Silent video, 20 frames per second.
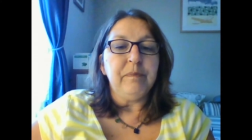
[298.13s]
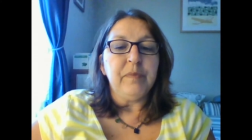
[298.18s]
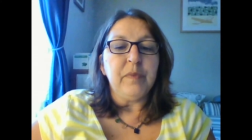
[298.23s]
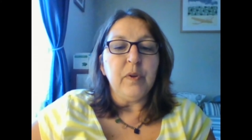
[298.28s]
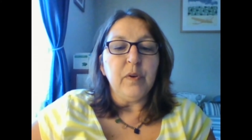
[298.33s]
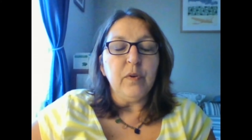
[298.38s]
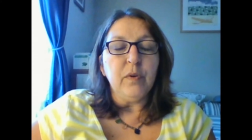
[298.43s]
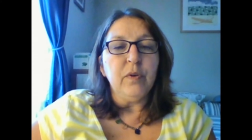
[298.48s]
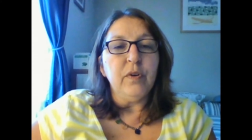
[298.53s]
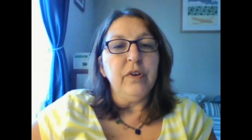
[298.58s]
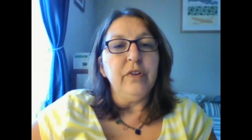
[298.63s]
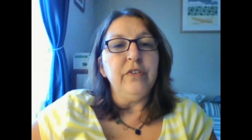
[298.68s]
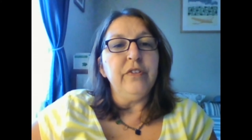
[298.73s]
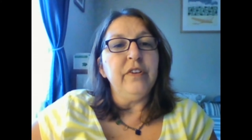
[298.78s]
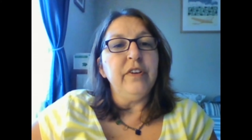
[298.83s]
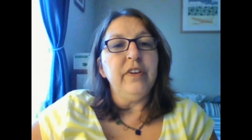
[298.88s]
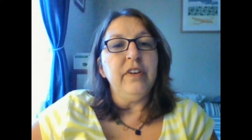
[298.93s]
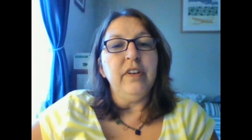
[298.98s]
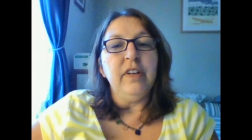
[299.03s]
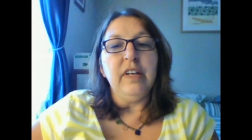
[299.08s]
the course,
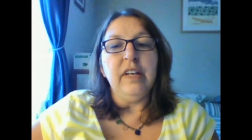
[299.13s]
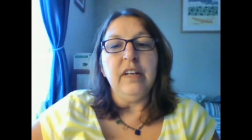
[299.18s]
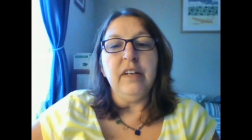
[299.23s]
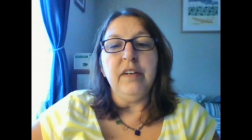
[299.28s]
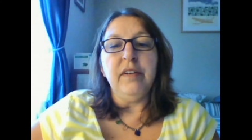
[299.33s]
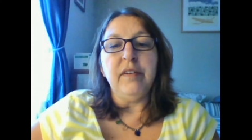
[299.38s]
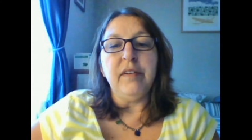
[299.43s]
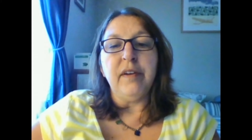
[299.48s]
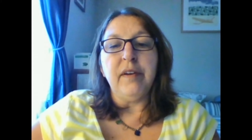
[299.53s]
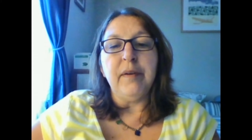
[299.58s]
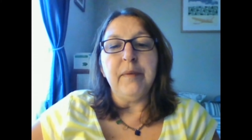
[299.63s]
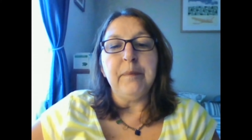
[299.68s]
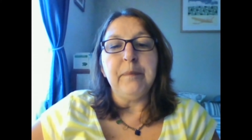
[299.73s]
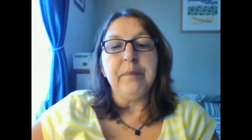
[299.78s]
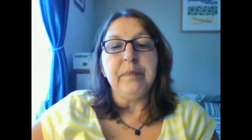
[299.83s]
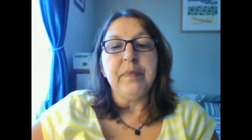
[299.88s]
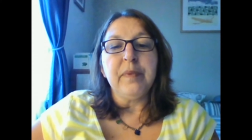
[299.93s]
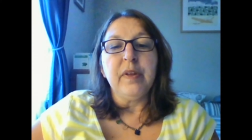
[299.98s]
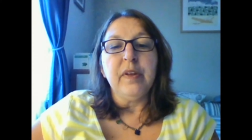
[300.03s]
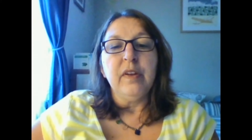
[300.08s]
and
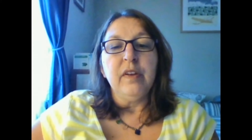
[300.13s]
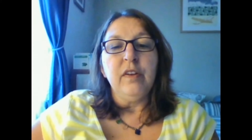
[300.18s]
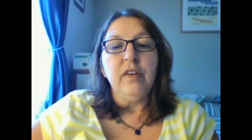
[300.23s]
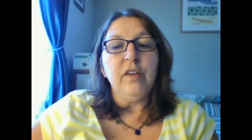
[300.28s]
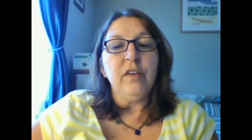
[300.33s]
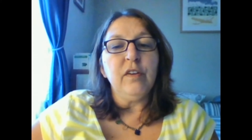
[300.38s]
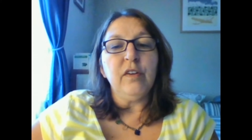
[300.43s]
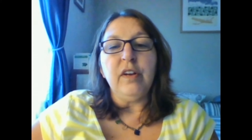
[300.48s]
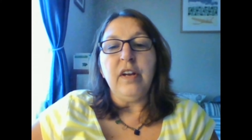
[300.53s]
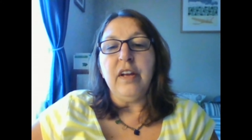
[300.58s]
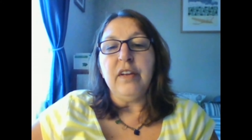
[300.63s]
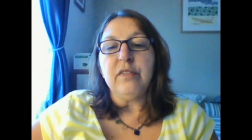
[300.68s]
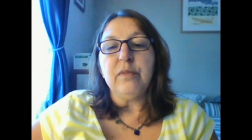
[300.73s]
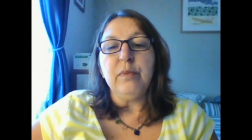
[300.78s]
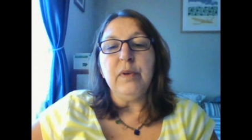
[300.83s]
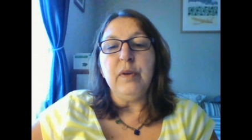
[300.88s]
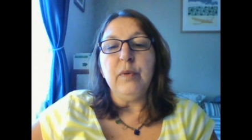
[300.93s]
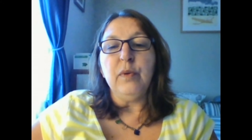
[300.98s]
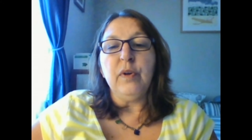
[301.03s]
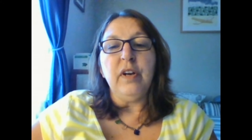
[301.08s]
you can
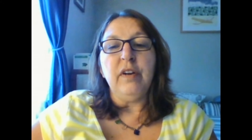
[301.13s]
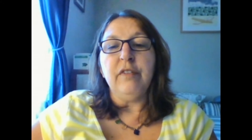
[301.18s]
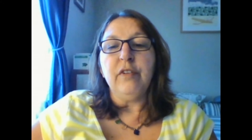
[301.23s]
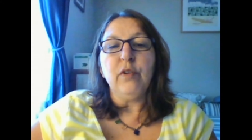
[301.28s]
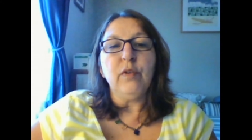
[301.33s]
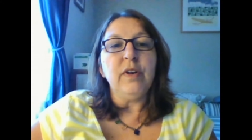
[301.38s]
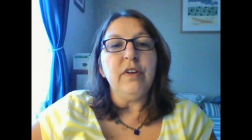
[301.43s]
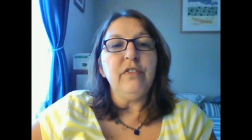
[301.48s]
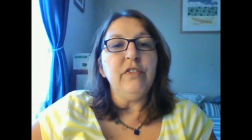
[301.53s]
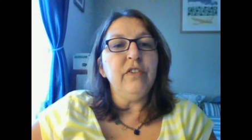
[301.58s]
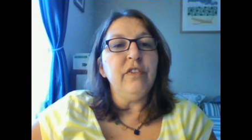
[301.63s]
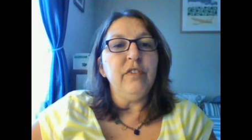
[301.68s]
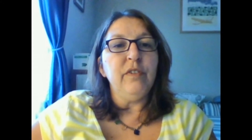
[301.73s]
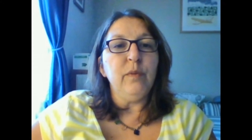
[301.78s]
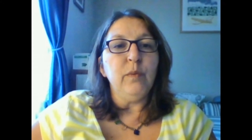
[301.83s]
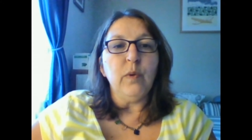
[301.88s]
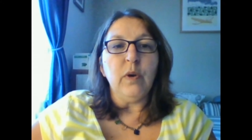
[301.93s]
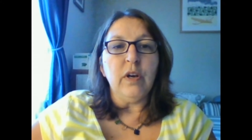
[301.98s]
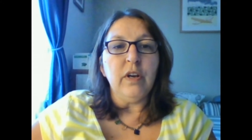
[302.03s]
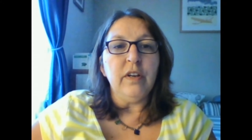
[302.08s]
ask me whatever questions
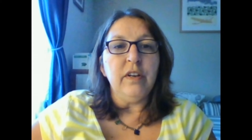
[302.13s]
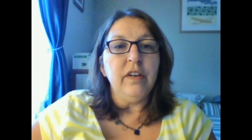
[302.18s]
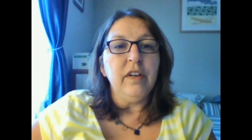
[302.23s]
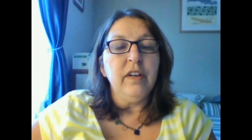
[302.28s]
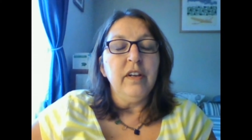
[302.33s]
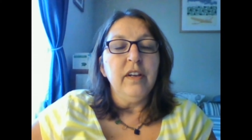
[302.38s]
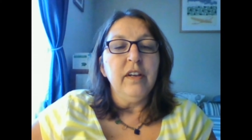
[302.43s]
you want.